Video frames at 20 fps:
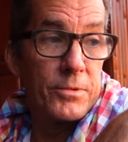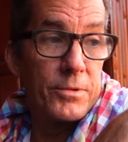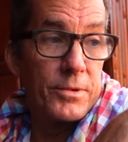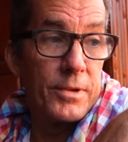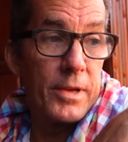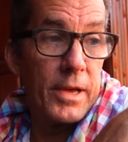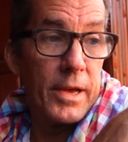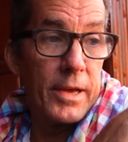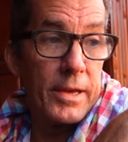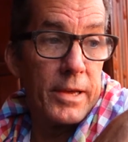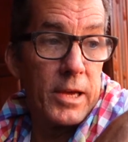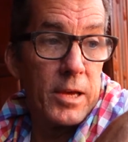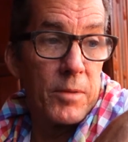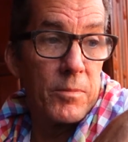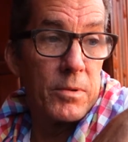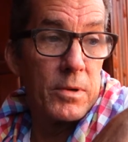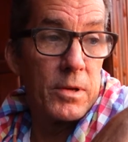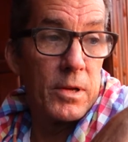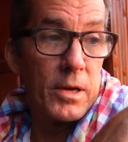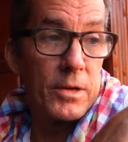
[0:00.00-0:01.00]
a day, keep
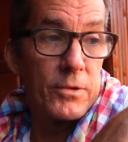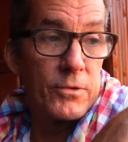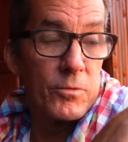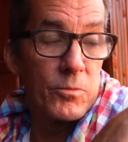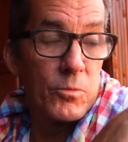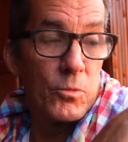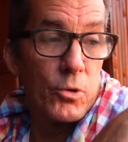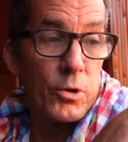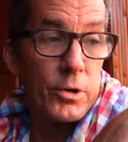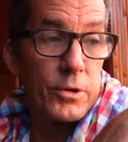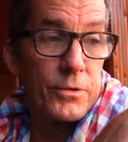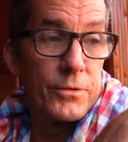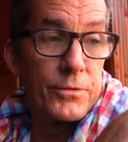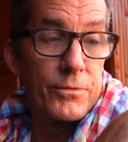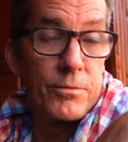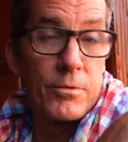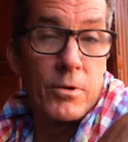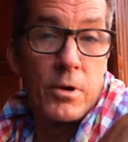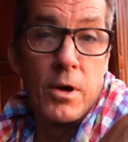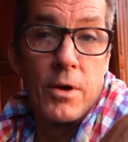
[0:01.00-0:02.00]
it nice and moist
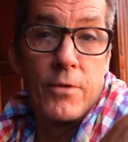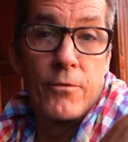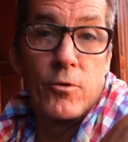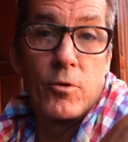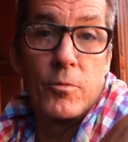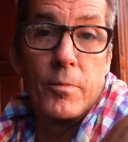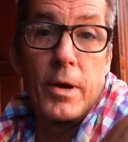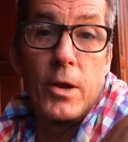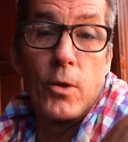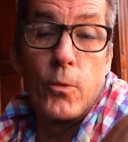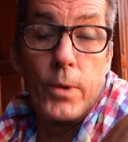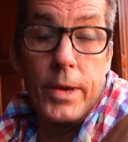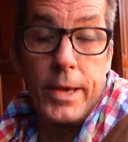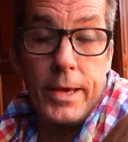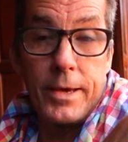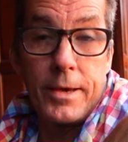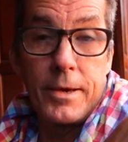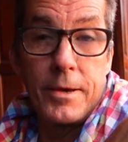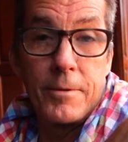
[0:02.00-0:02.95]
for about a week,